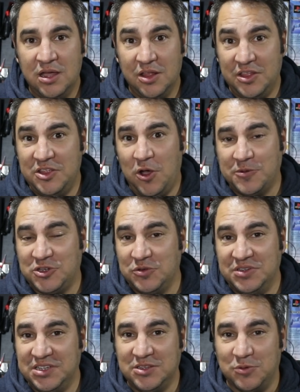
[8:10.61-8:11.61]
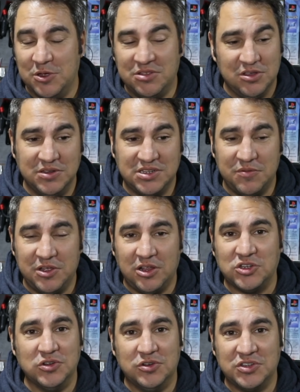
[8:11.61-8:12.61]
I think the opportunities with doing something
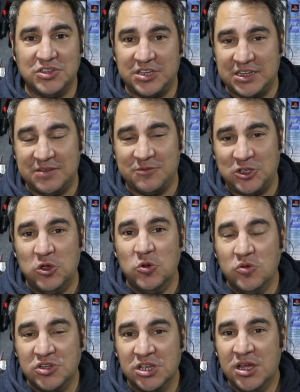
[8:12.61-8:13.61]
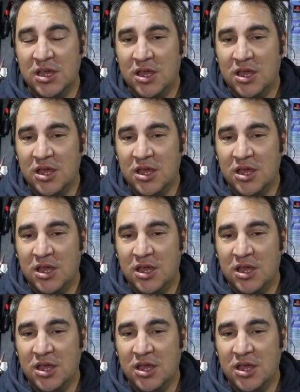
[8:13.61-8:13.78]
like Short Circuit are huge.